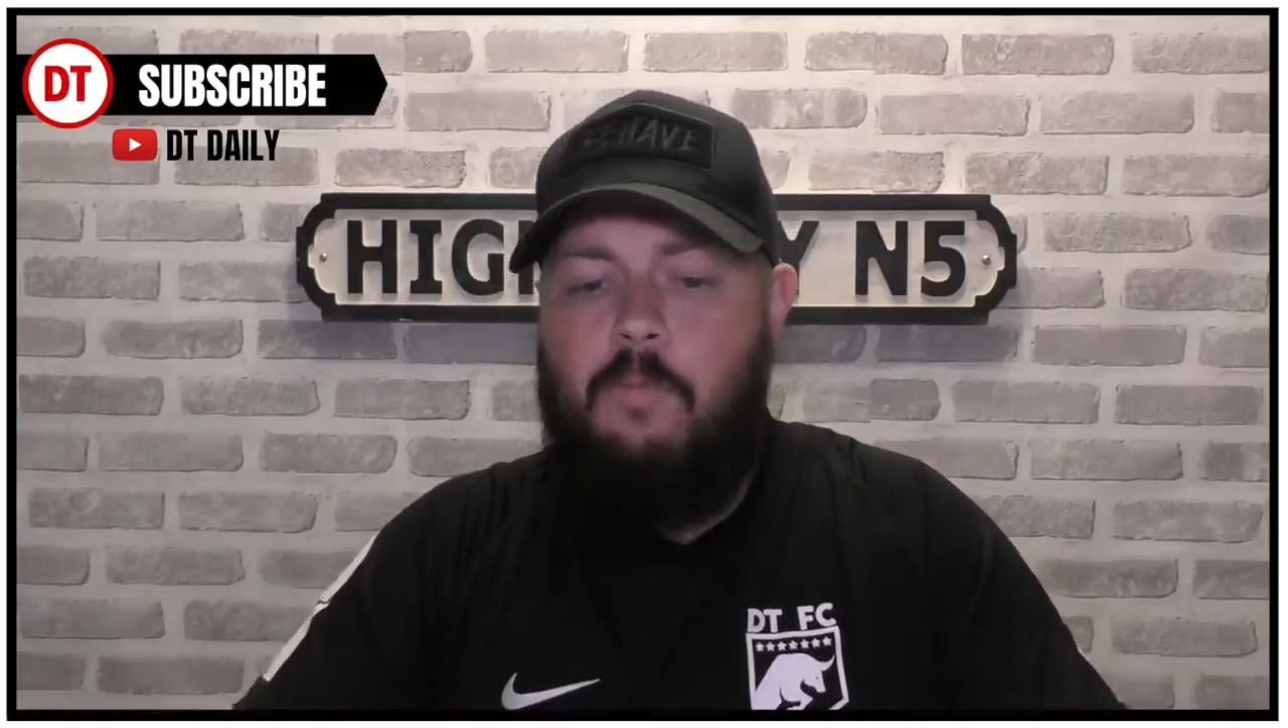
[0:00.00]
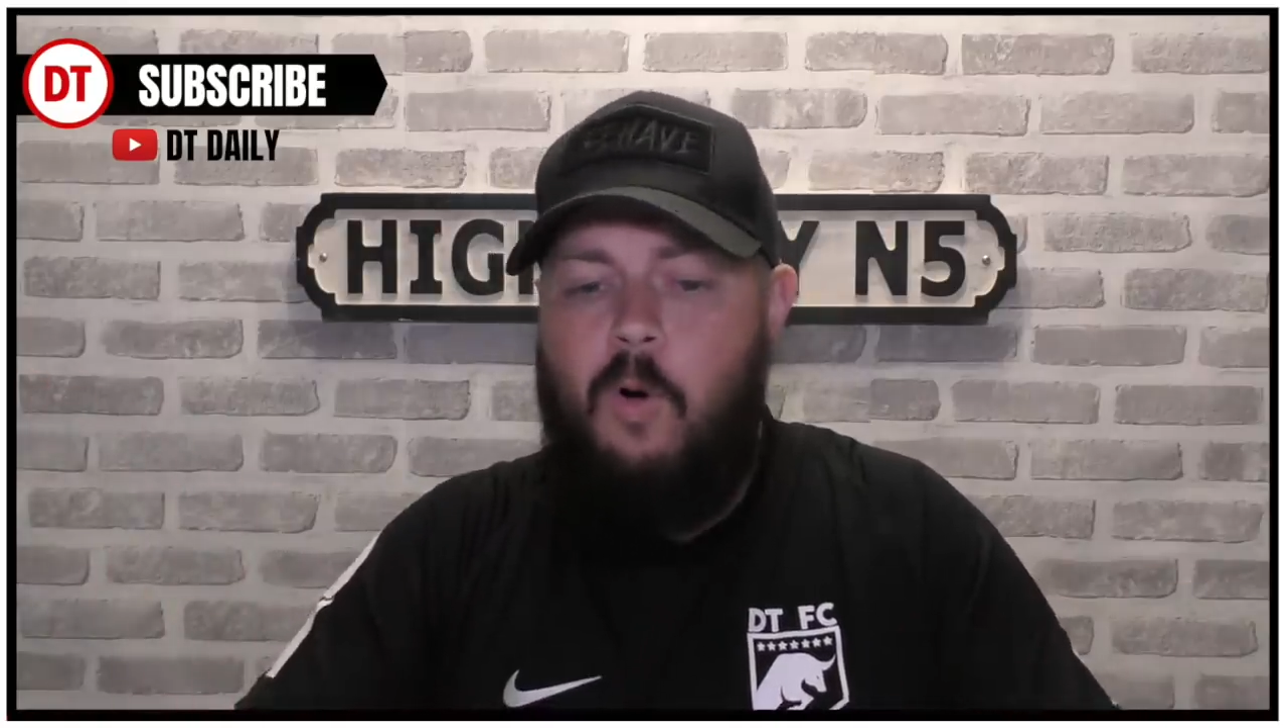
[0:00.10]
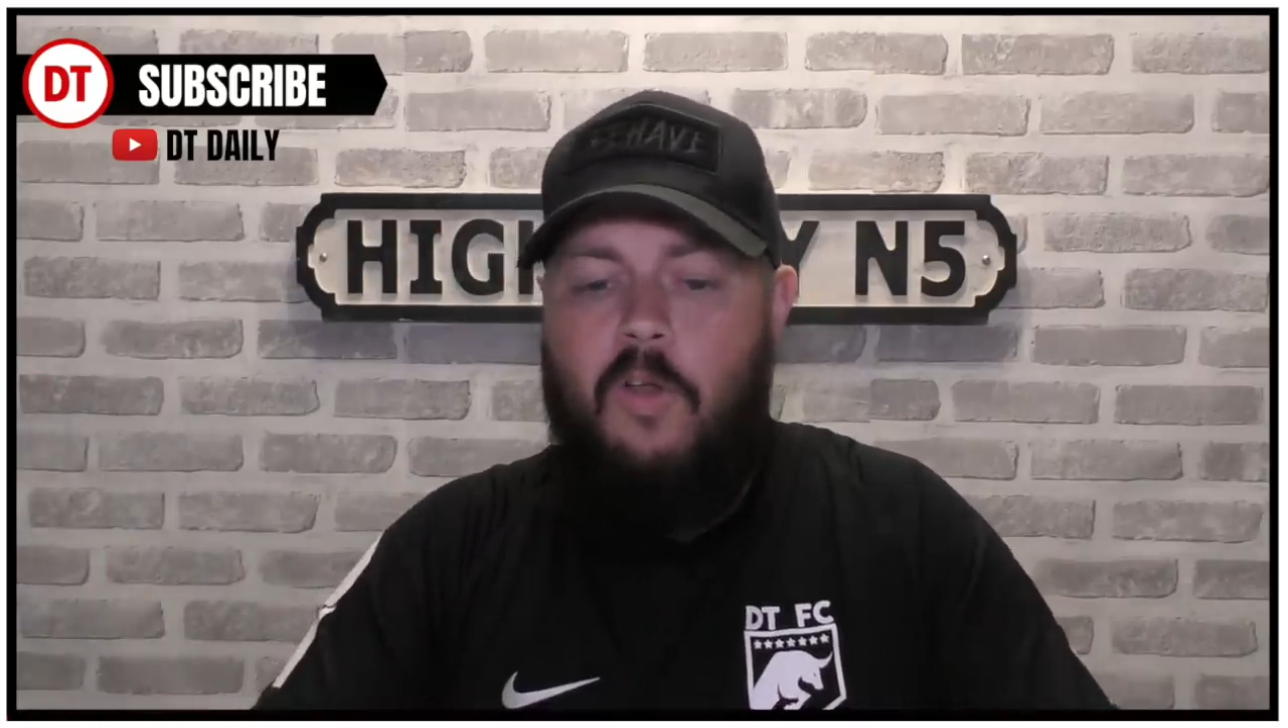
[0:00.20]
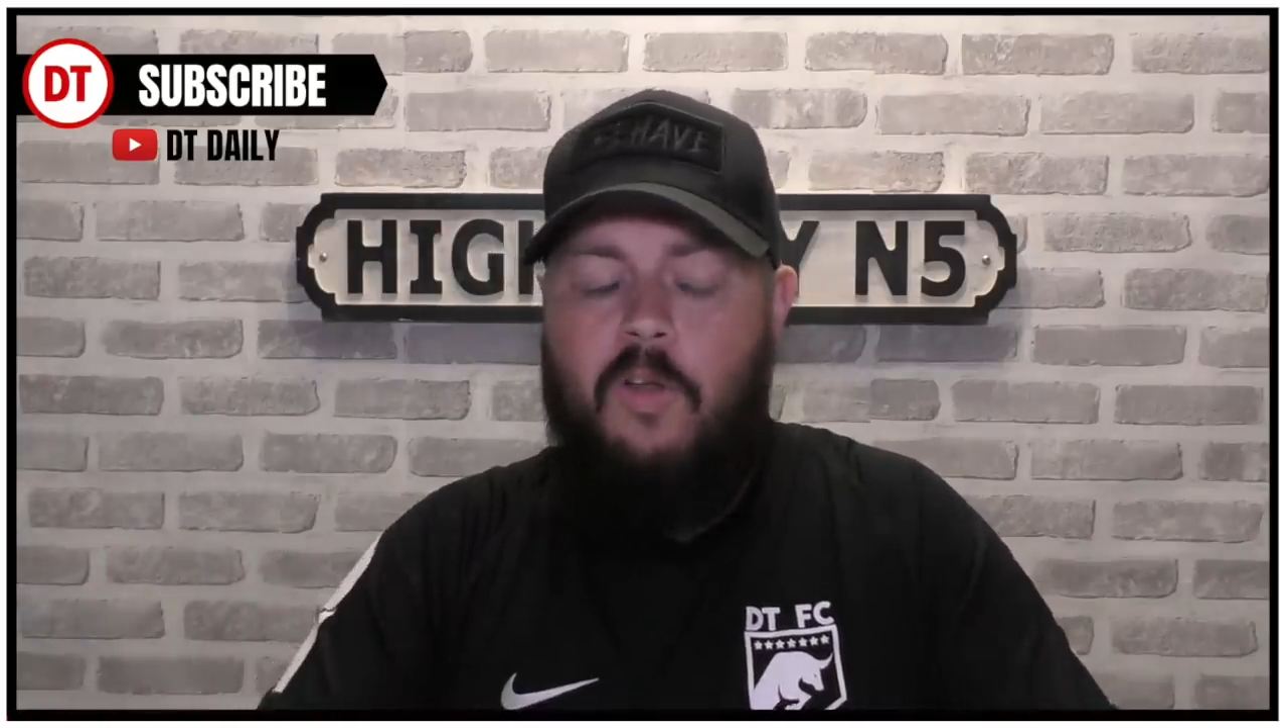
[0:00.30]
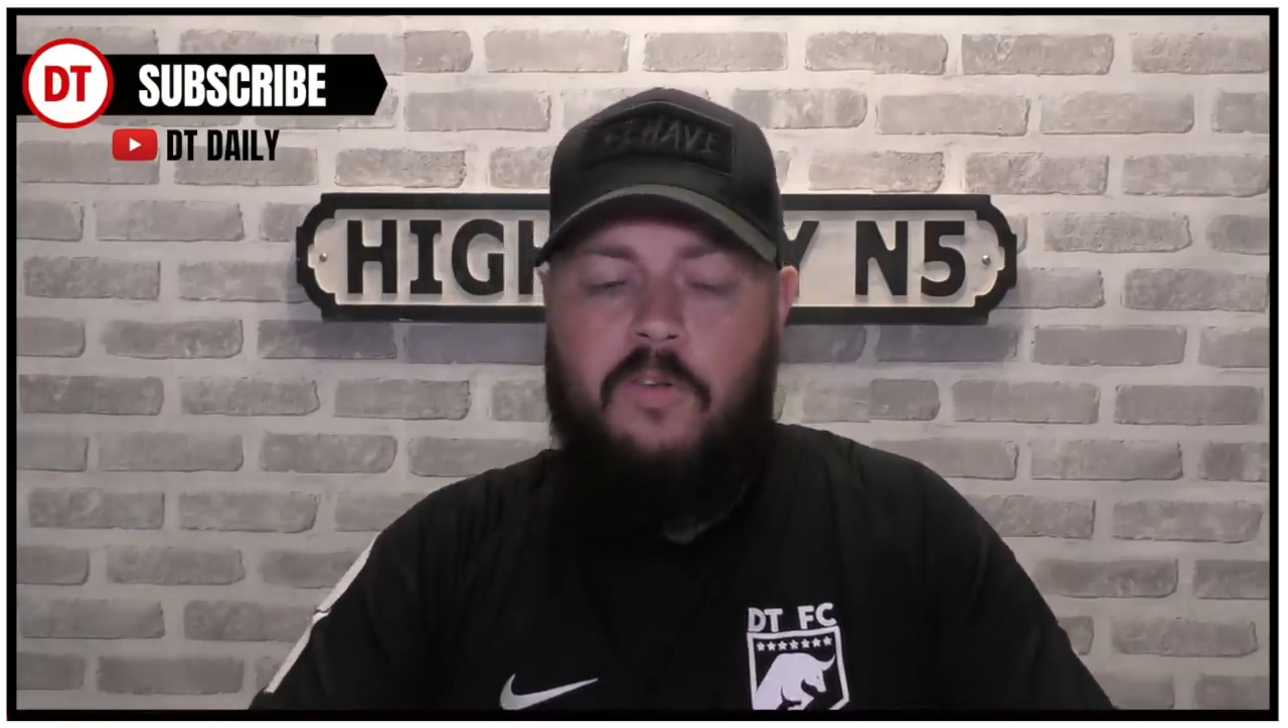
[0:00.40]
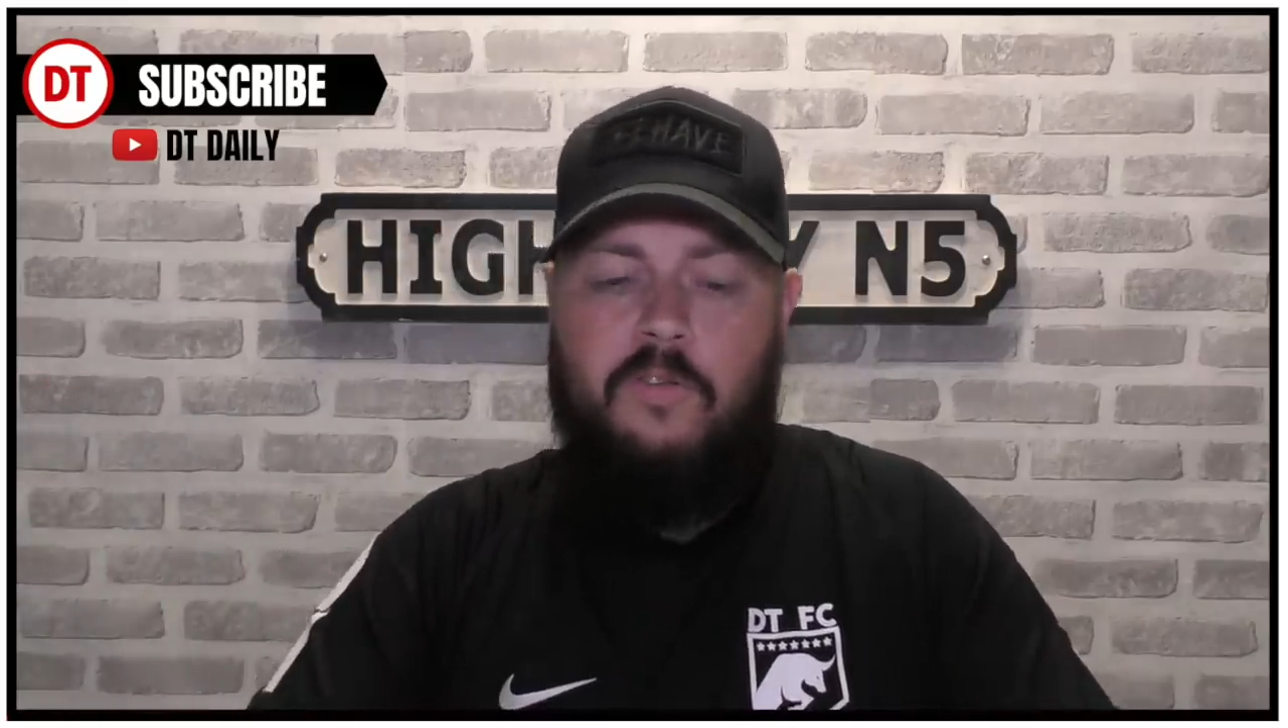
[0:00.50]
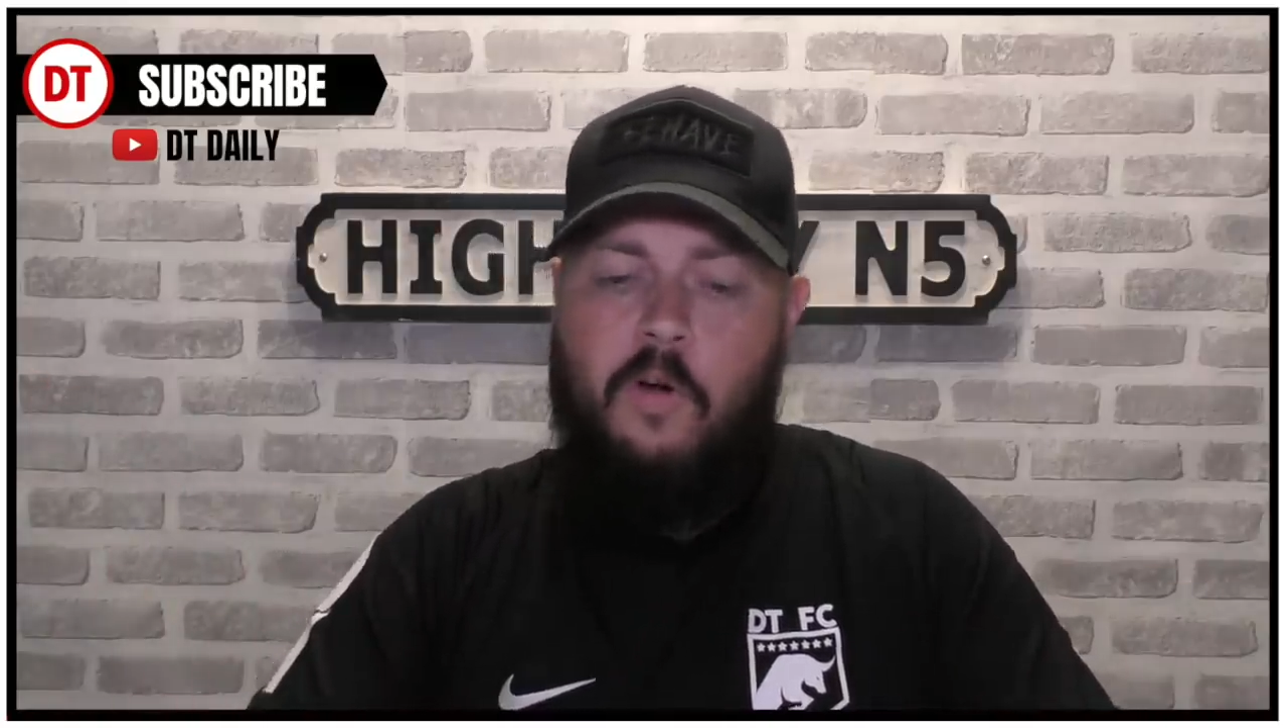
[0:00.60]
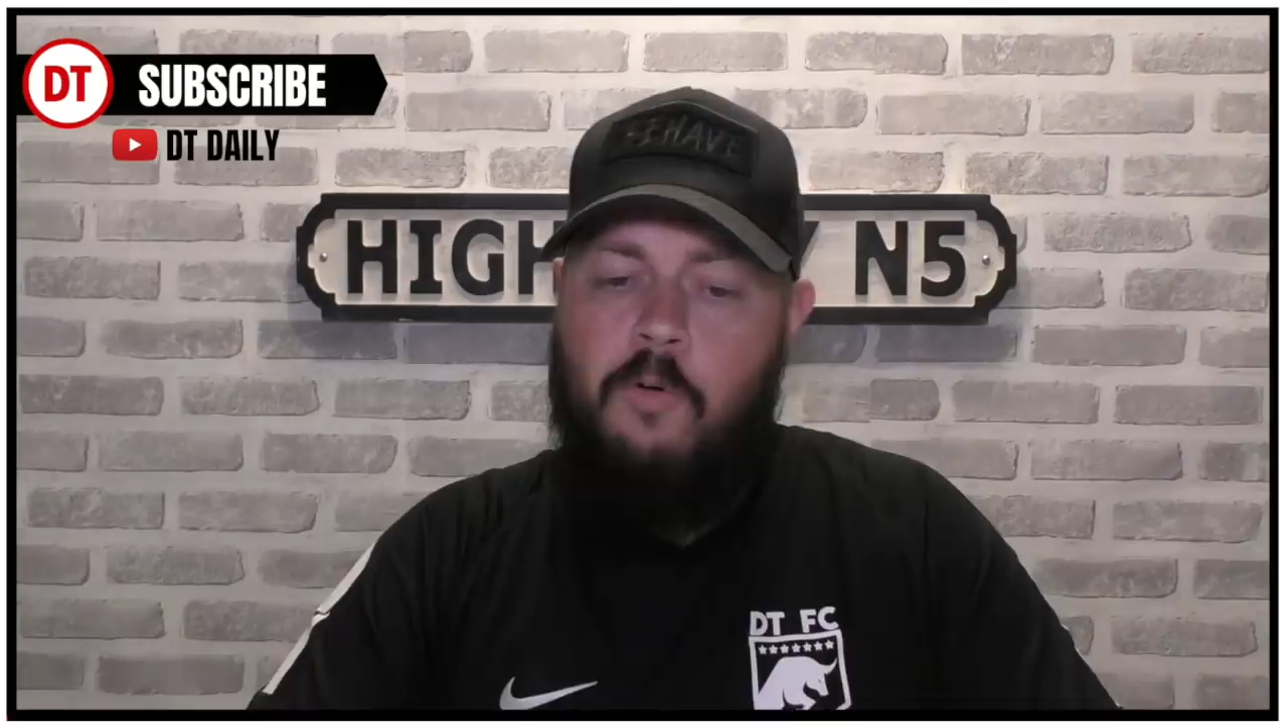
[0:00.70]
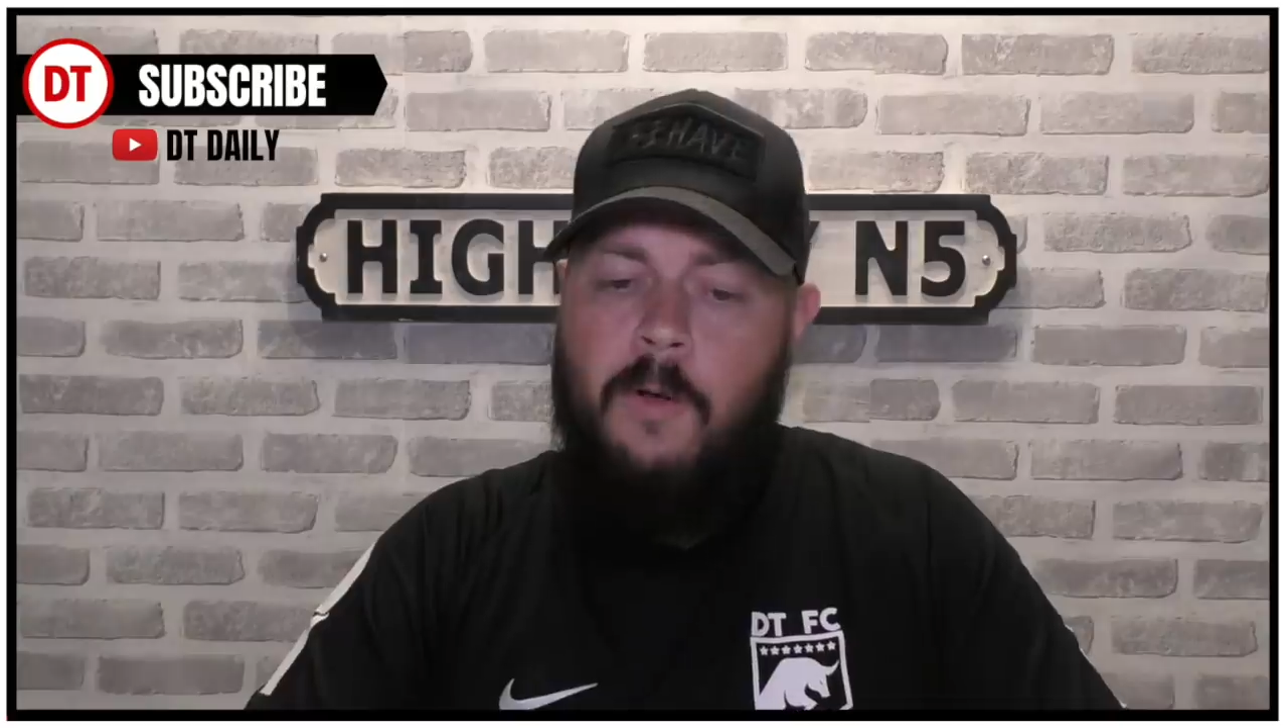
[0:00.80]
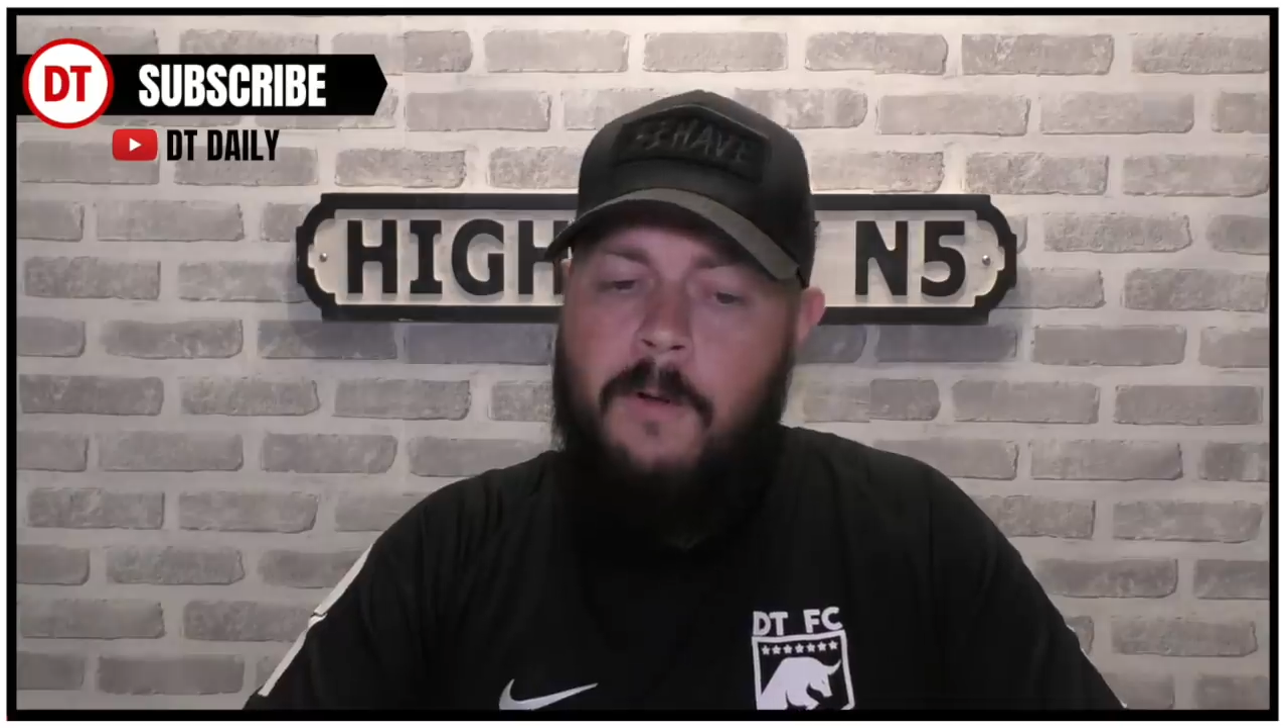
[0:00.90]
and whatnot.
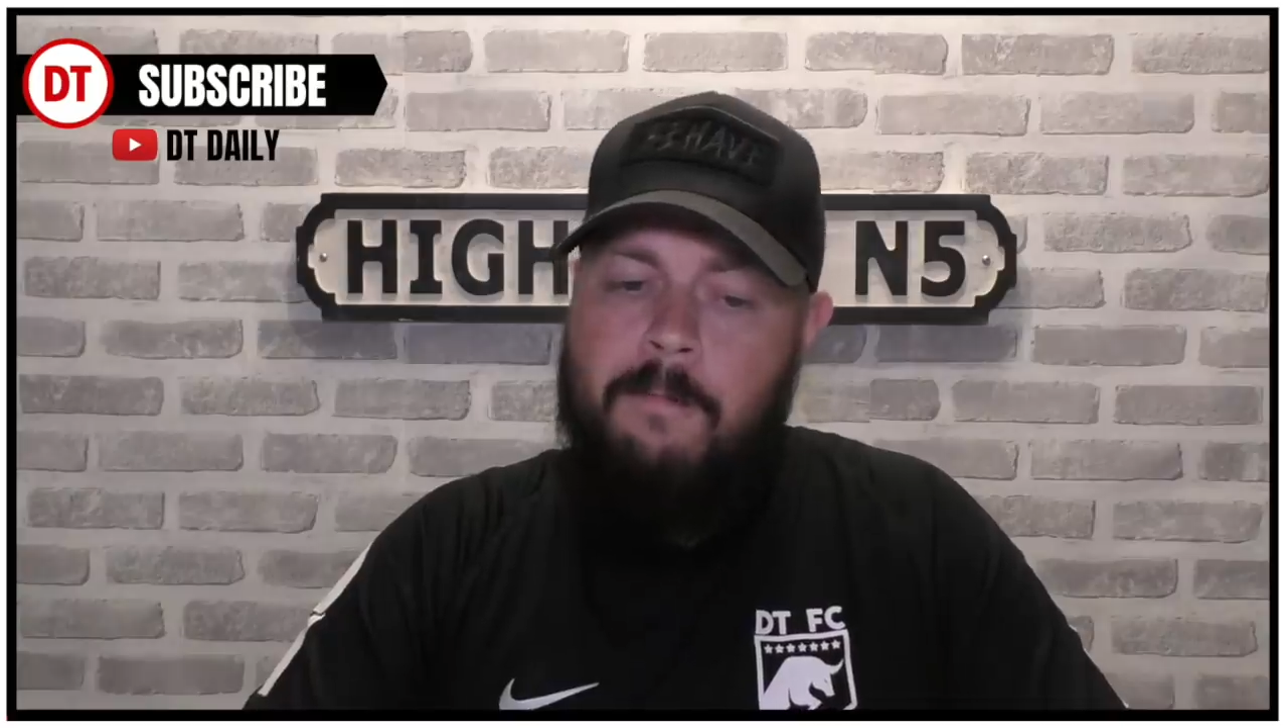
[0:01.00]
So,